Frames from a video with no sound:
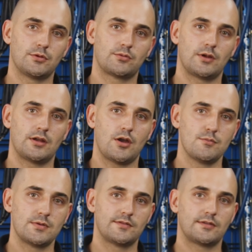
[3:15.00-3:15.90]
between
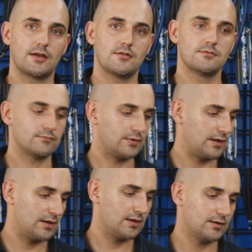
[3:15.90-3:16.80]
open cell
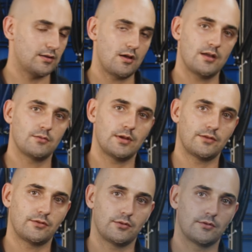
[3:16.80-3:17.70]
and lined
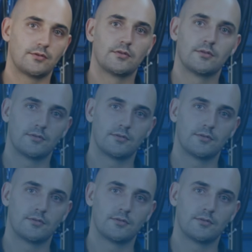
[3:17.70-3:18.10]
wetsuits.